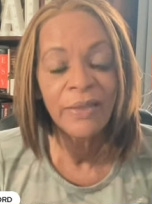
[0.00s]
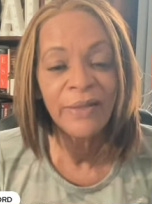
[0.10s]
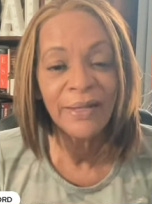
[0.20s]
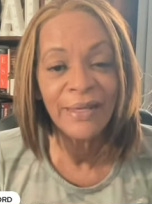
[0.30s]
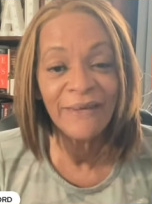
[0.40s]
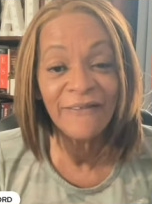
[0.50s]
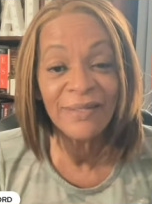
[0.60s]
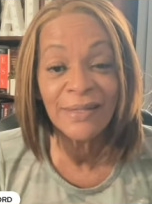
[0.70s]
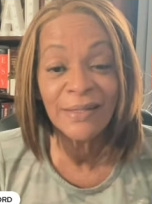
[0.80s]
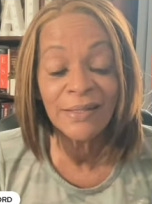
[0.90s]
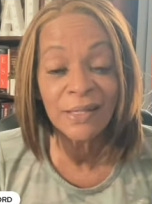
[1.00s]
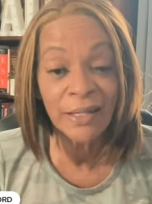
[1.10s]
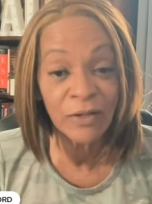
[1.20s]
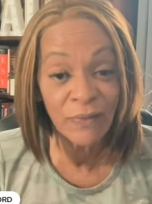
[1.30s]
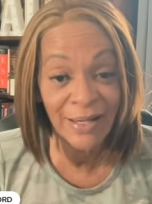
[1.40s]
the giftings and
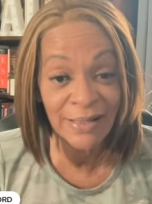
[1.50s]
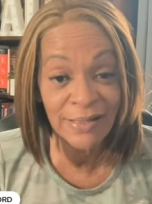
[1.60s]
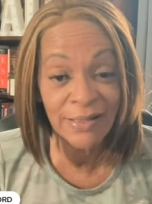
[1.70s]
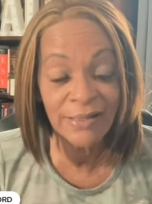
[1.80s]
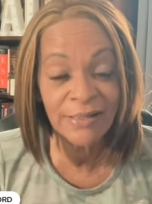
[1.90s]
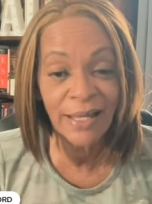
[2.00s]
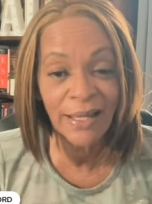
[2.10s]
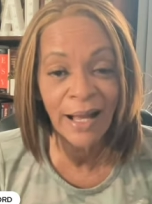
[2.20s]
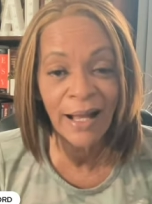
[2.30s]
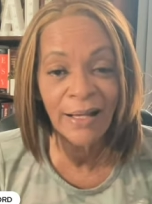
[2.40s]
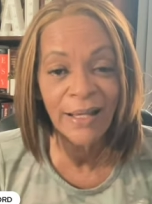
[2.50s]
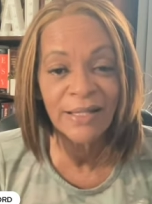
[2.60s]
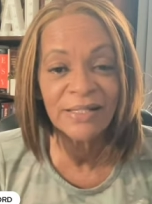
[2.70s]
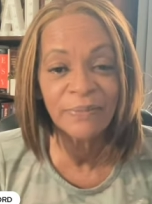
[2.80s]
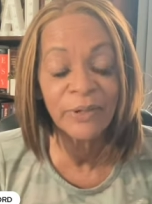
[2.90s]
the graces that God
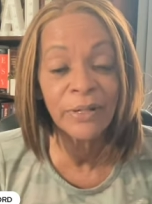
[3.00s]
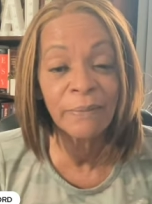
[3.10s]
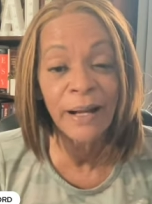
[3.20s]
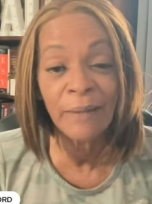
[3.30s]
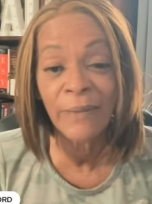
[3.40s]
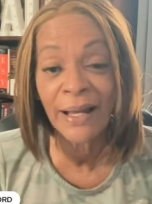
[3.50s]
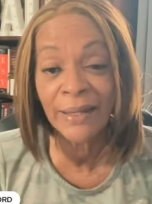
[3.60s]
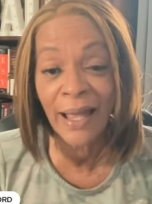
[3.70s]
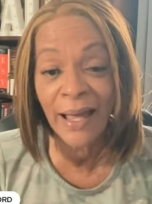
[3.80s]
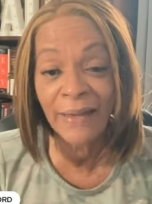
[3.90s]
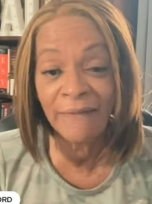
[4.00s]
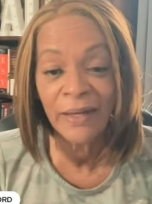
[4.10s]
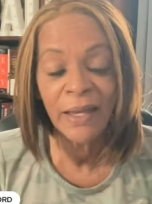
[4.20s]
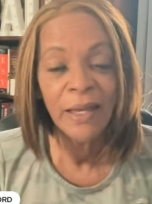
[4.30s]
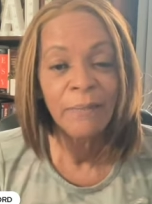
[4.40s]
has put upon my life
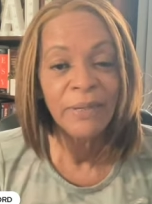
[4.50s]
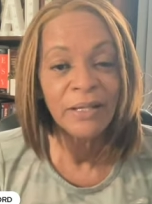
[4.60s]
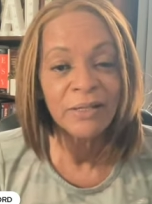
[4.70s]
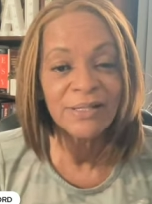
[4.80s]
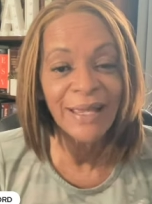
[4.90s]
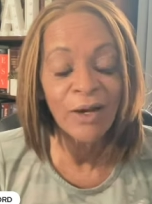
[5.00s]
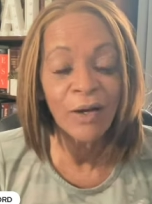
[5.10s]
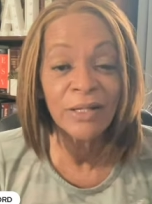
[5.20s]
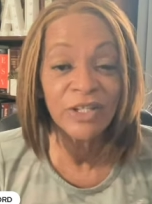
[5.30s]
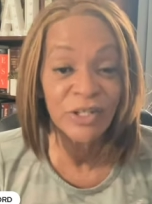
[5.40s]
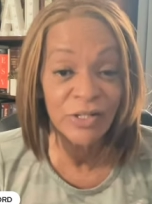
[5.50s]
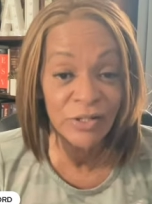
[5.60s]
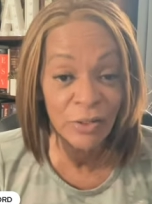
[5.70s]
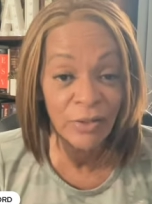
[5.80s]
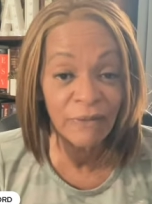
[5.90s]
because they are to
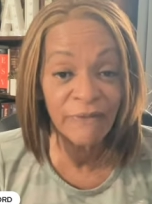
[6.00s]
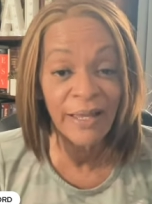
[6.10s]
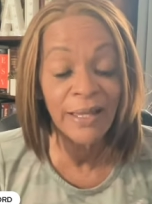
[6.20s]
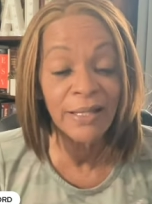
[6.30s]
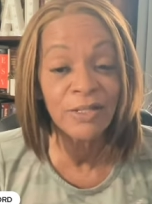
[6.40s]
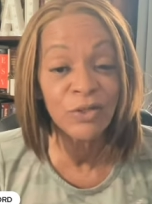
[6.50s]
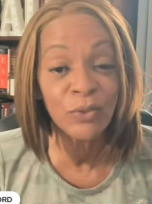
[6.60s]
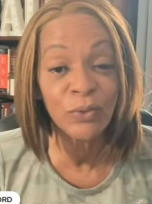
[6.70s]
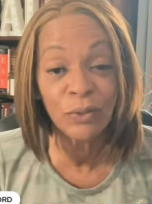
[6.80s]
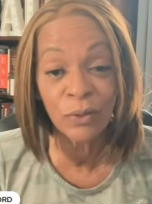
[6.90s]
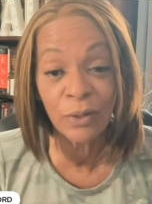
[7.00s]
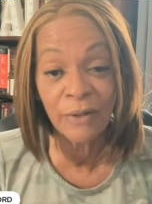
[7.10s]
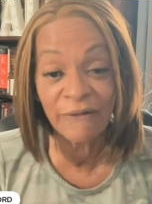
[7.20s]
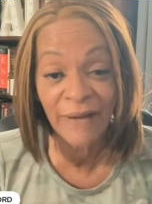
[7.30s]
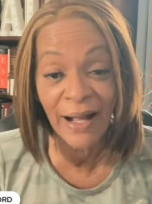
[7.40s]
serve and to
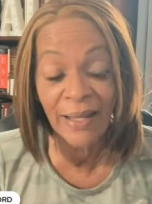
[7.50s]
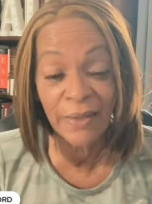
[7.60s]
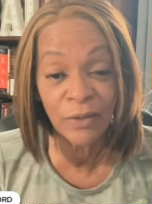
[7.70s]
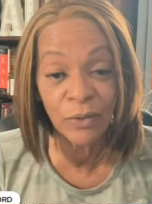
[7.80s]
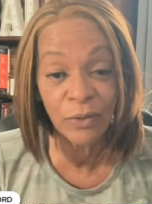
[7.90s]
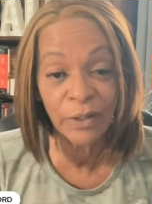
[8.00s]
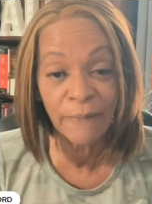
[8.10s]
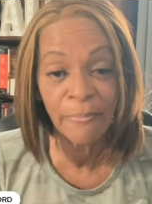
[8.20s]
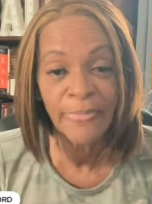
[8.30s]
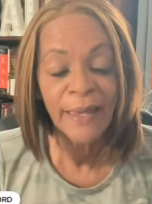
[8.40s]
glorify the Lord.